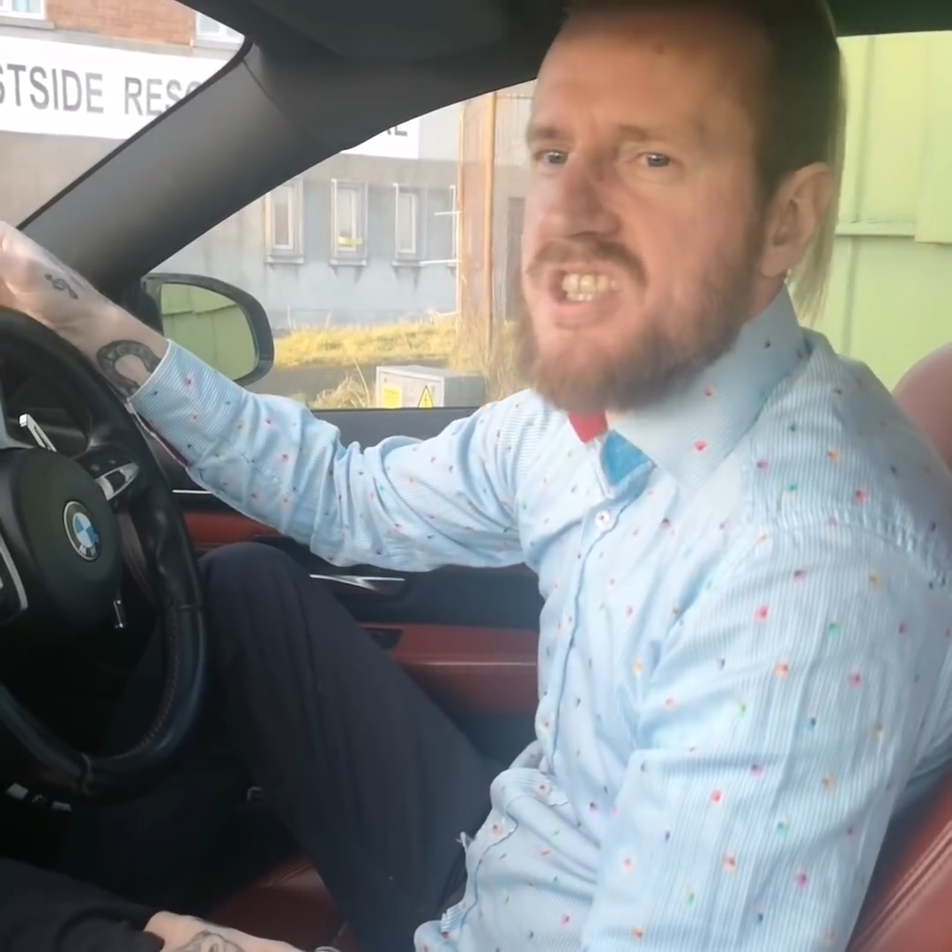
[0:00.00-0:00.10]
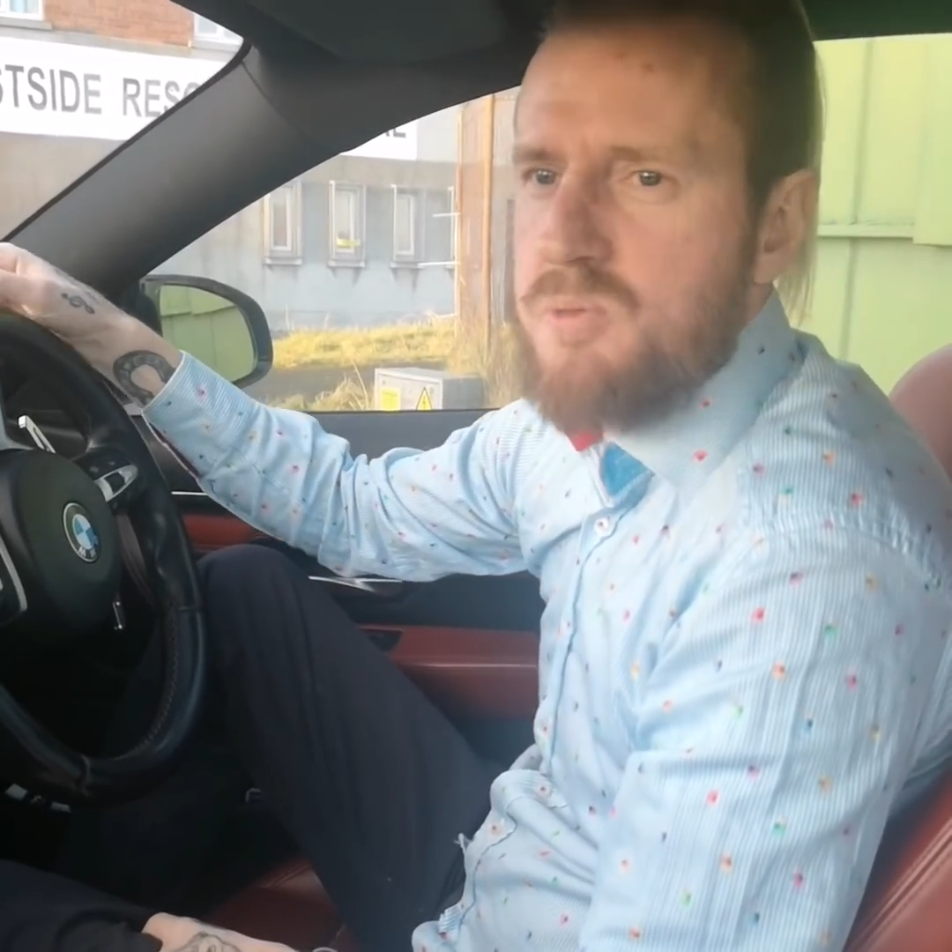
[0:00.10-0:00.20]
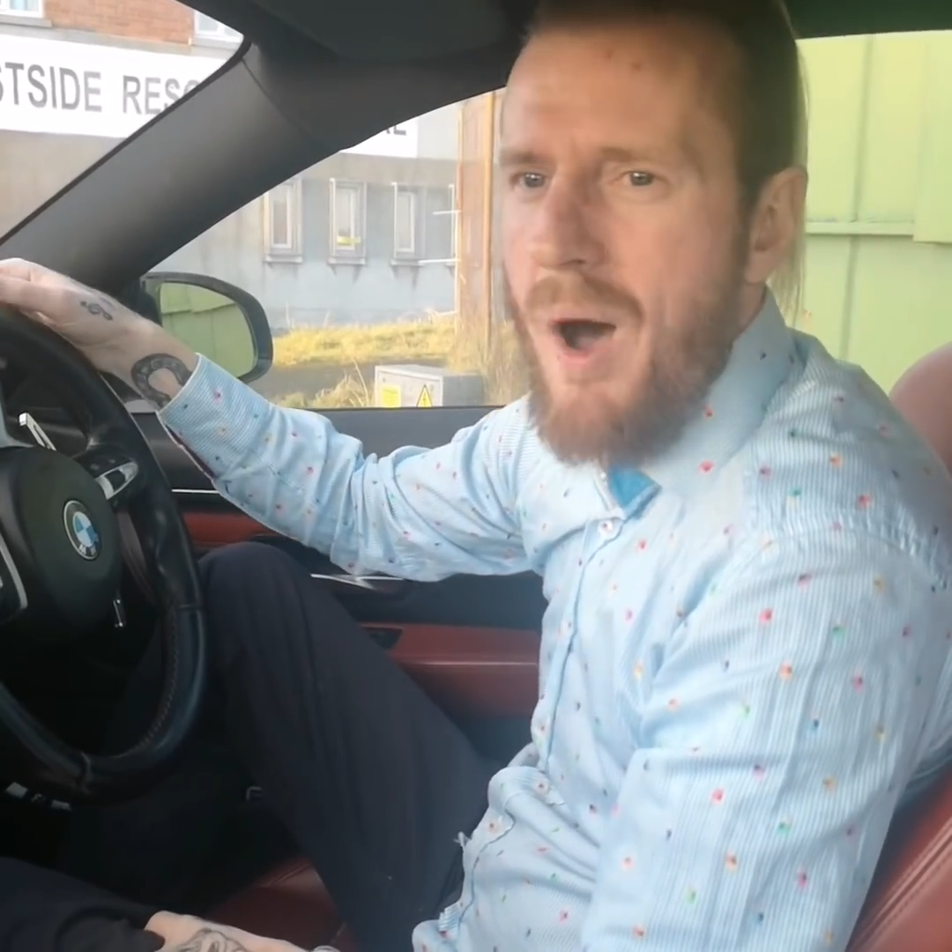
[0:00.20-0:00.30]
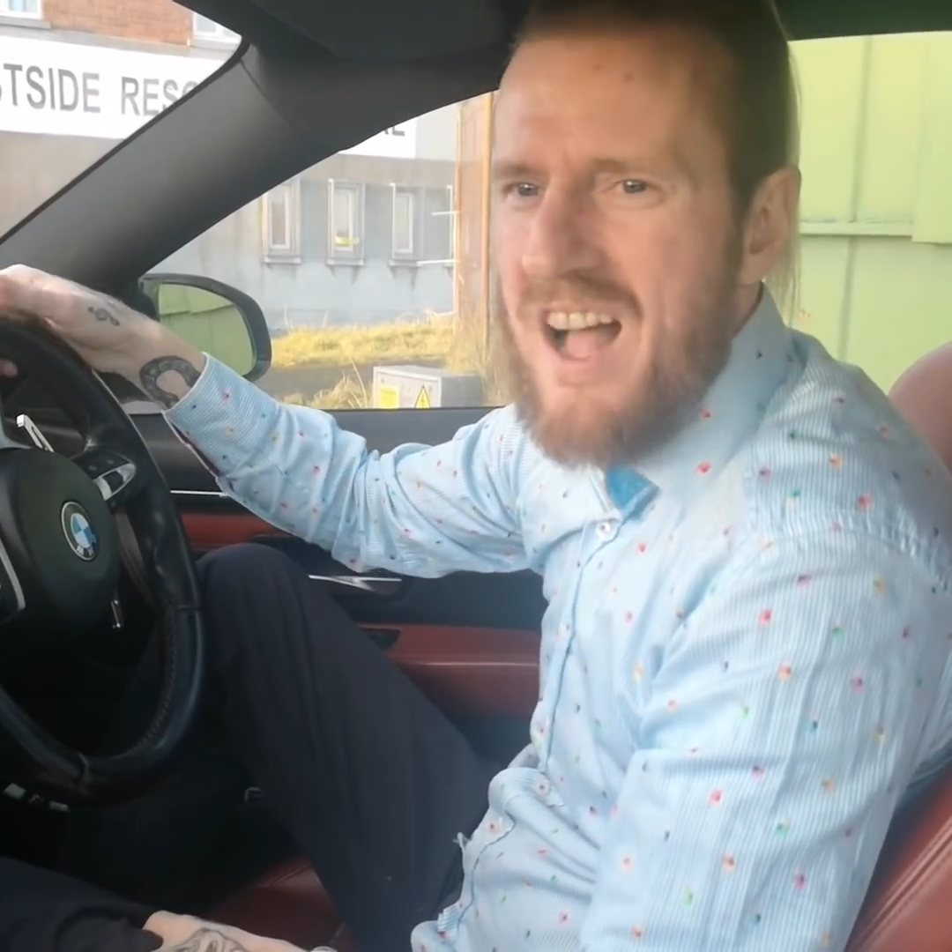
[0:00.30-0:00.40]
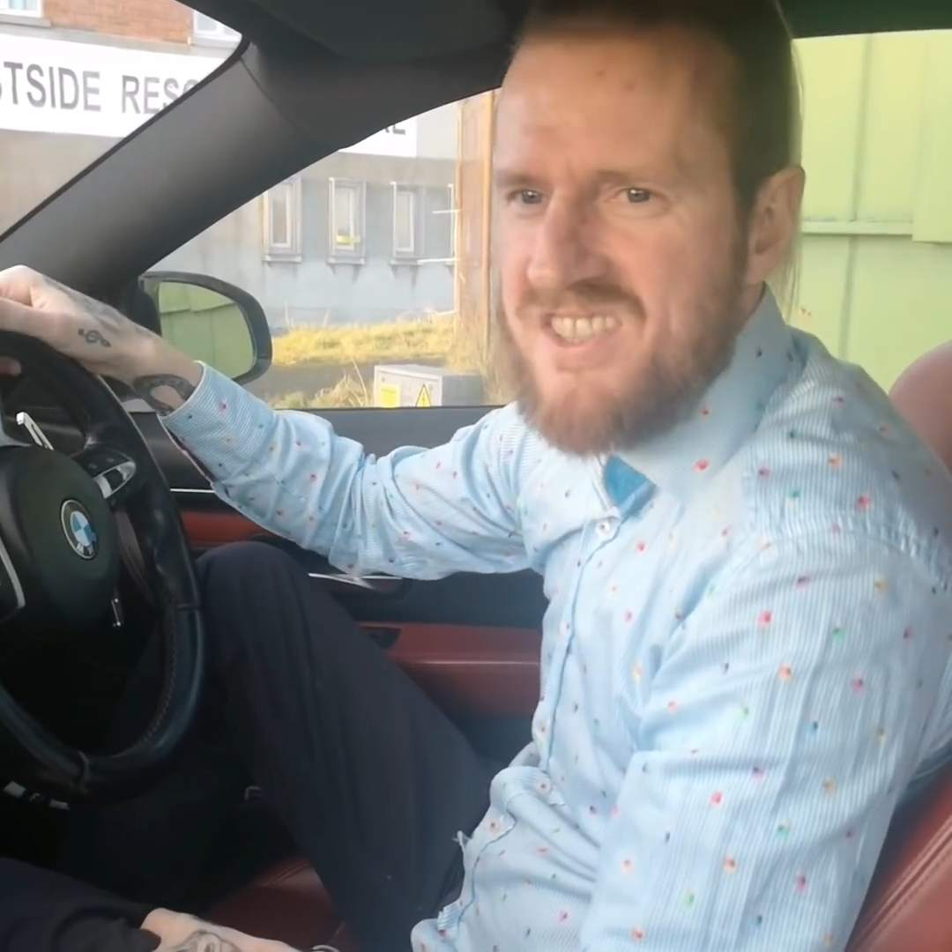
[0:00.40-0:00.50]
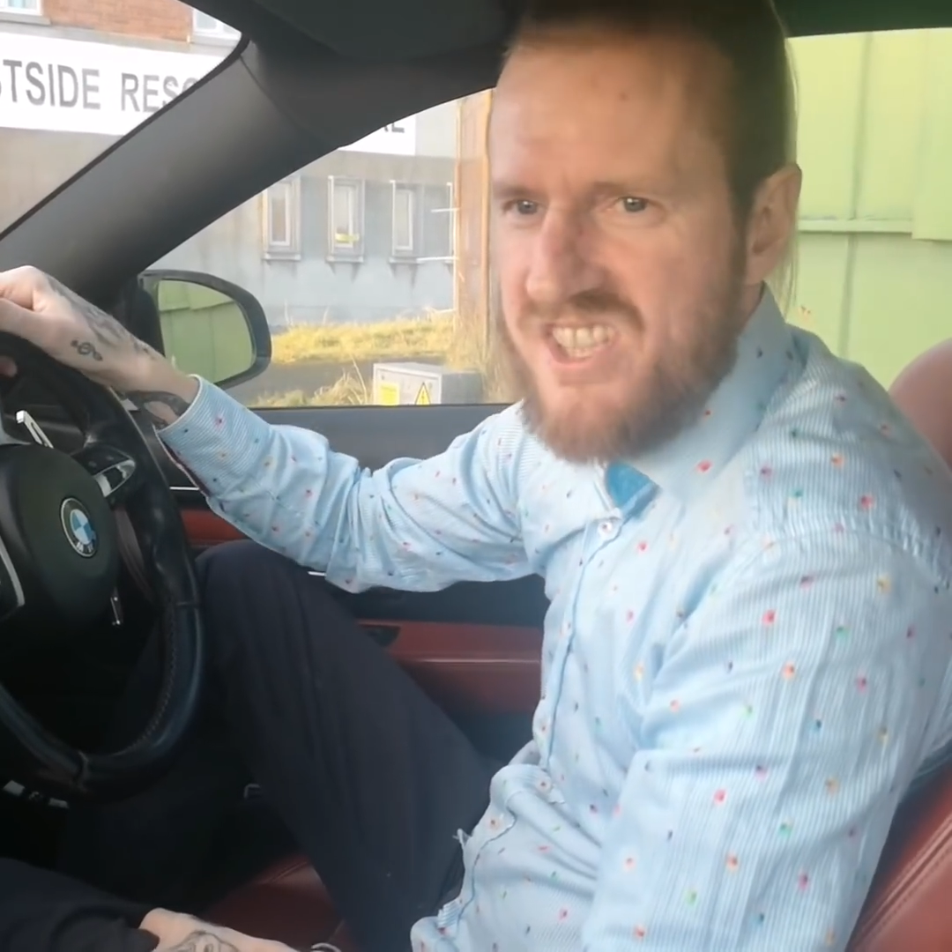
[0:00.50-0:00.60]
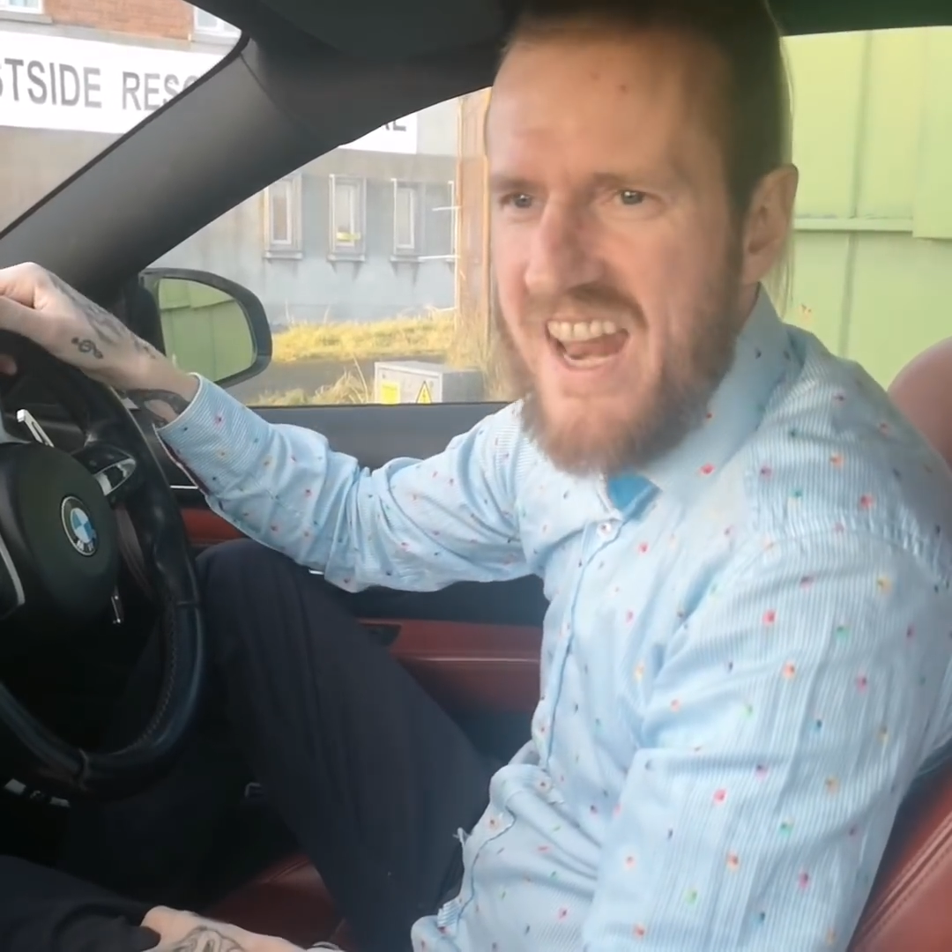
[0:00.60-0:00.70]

swan's